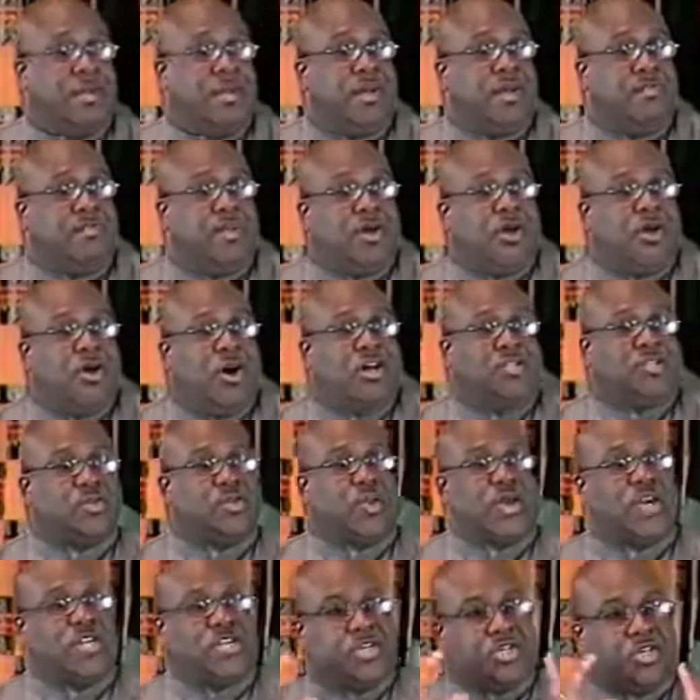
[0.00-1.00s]
because
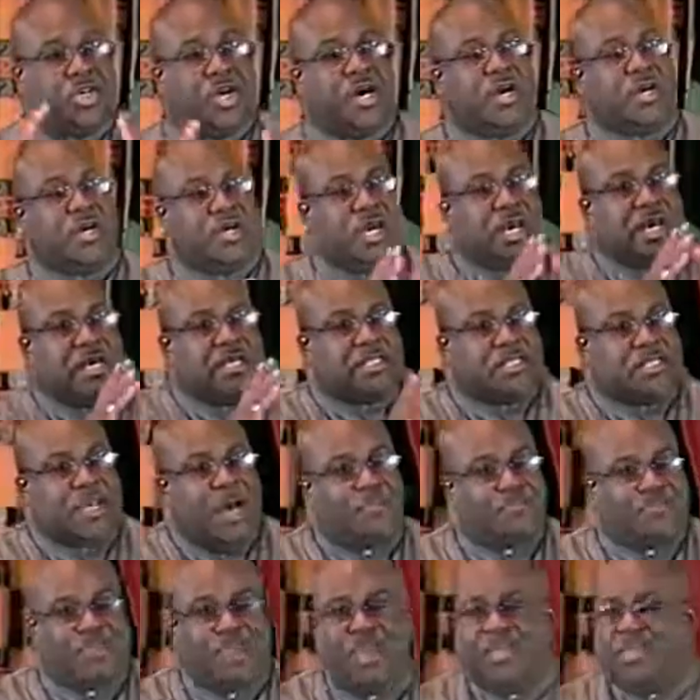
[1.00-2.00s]
we took
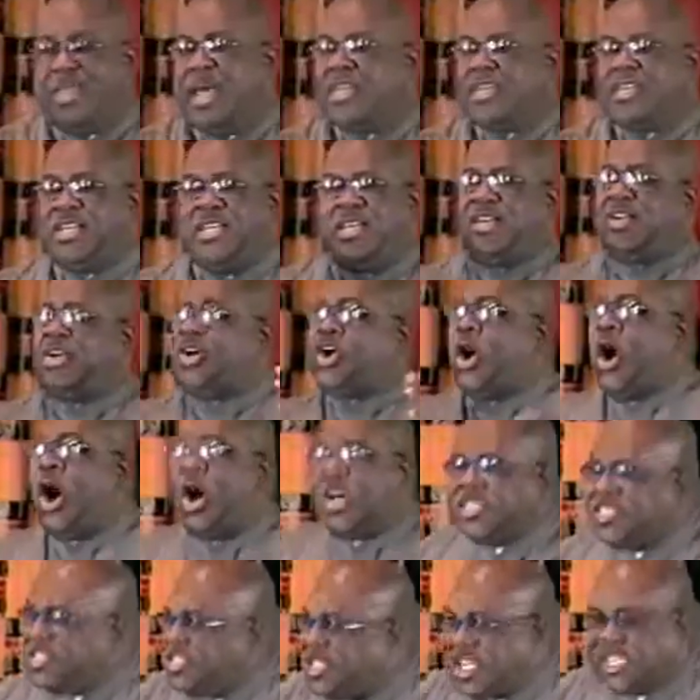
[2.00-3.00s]
something that didn't
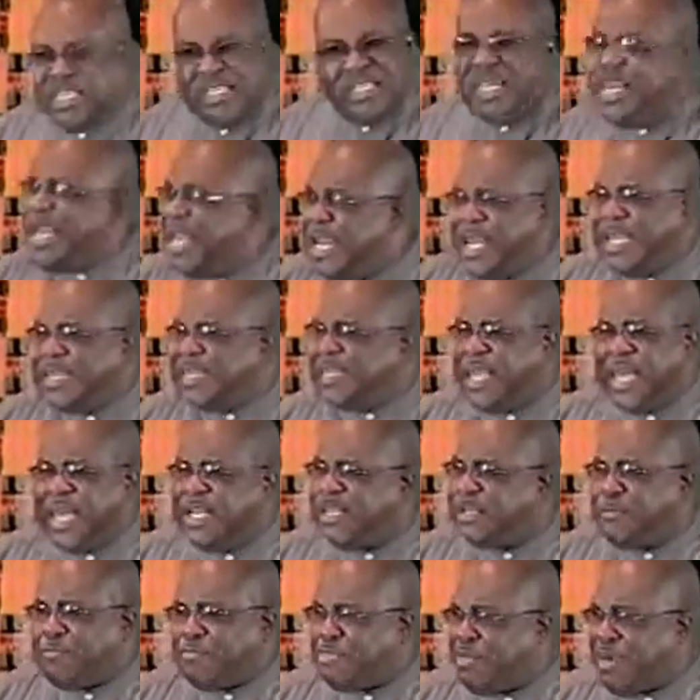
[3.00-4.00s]
cost us
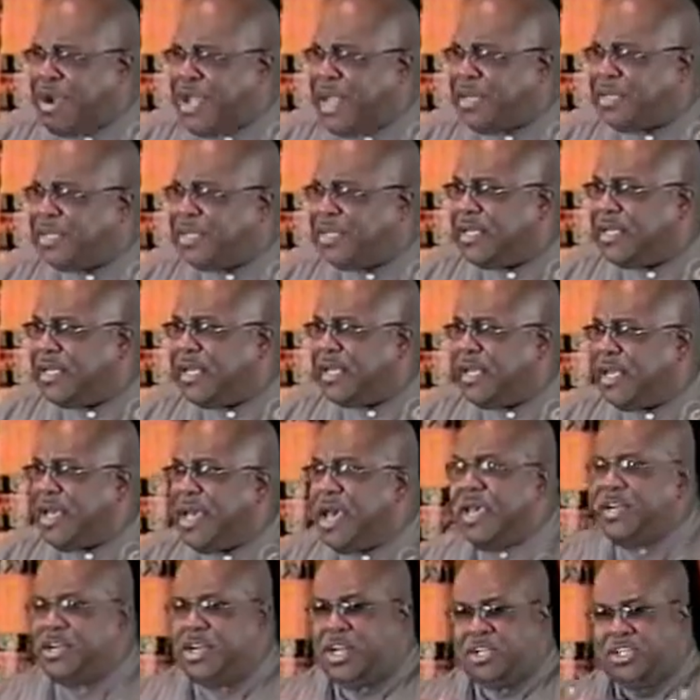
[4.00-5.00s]
anything to print,
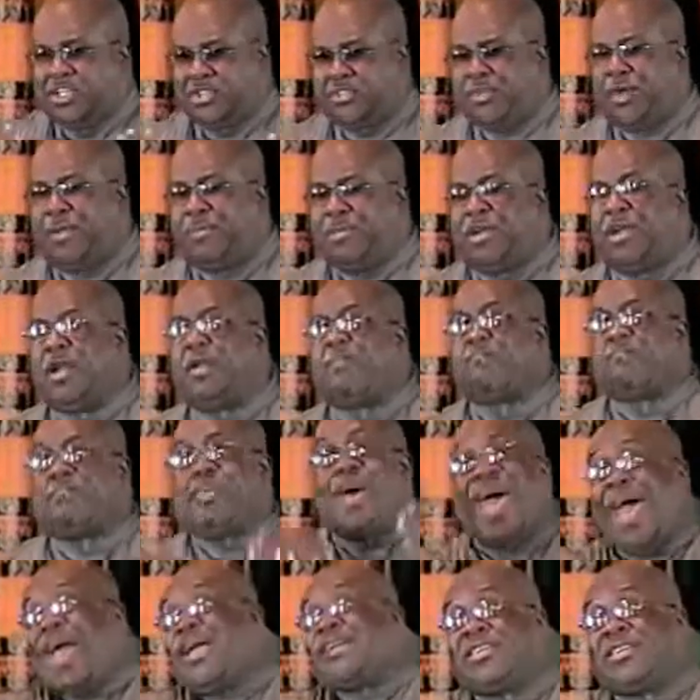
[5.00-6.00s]
distributed it
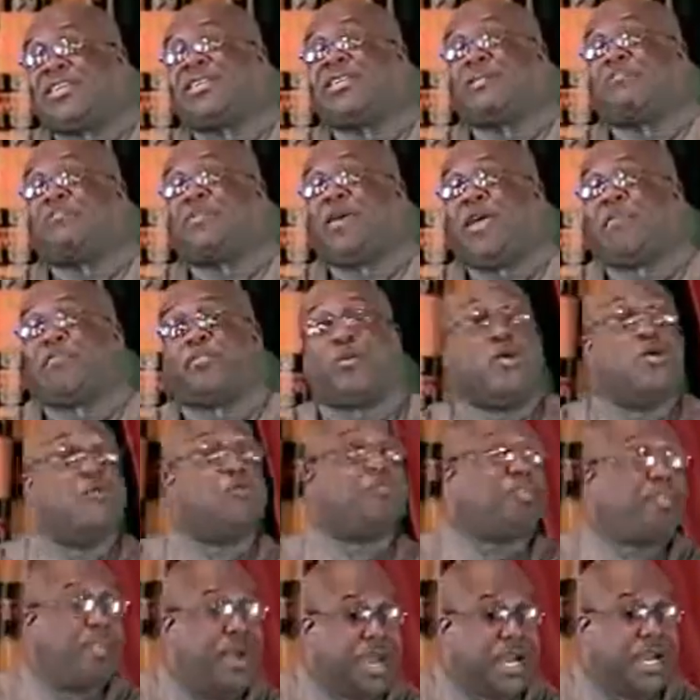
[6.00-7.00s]
back to the people
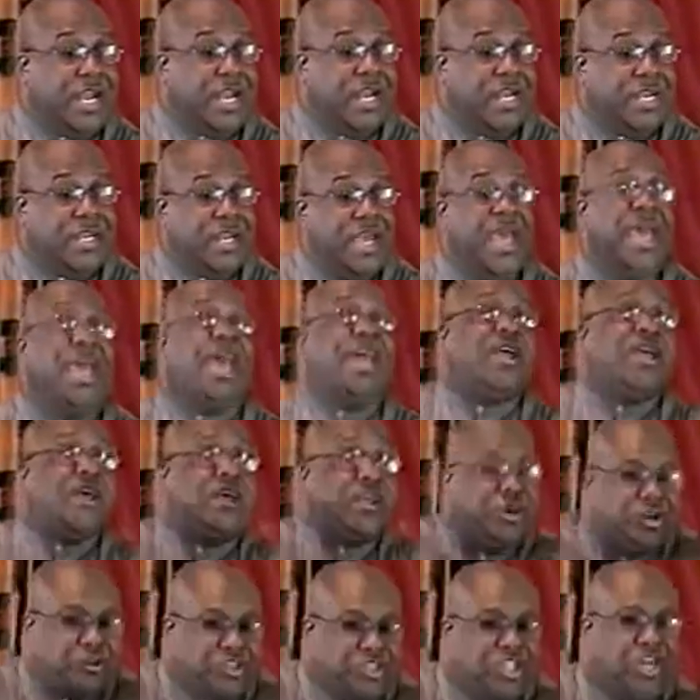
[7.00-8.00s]
who printed it, and
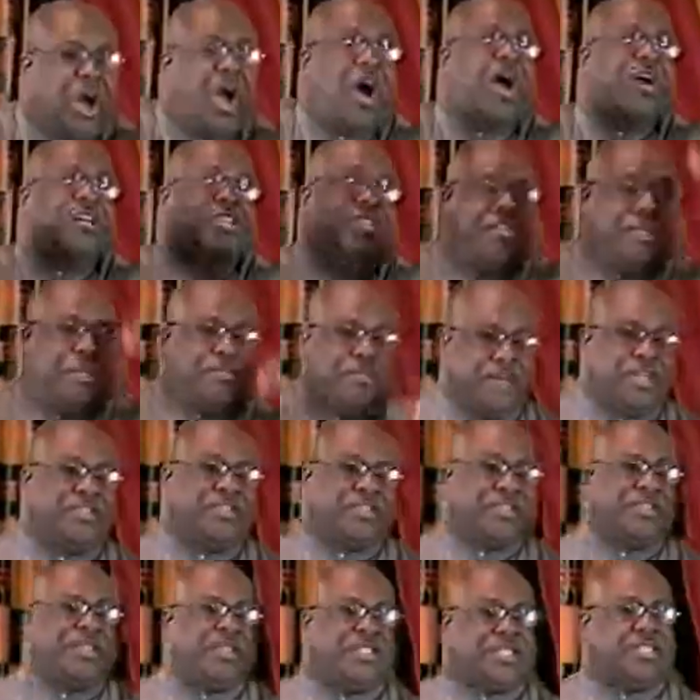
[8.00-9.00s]
then we'll charge them
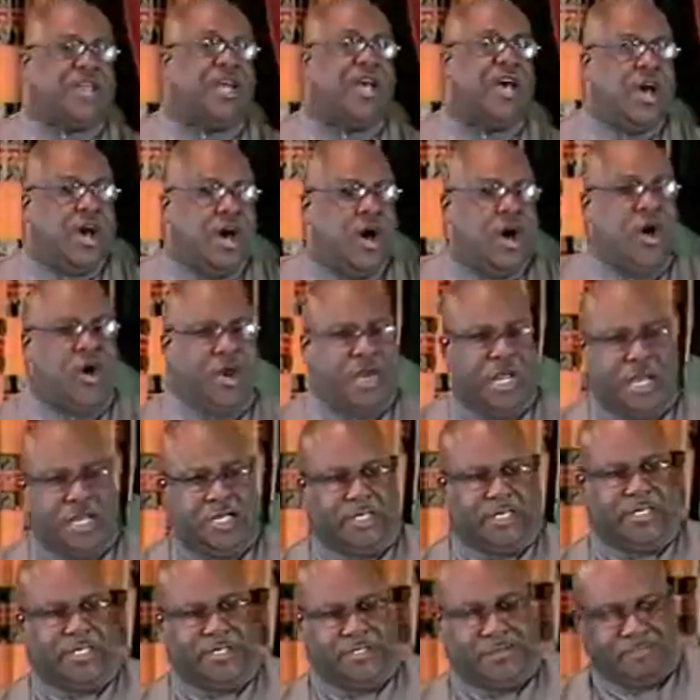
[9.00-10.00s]
interest on
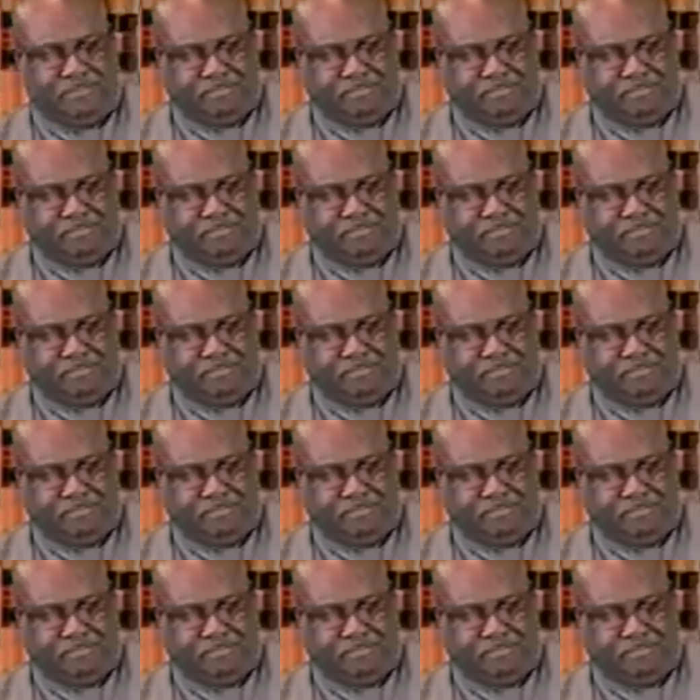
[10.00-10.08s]
it.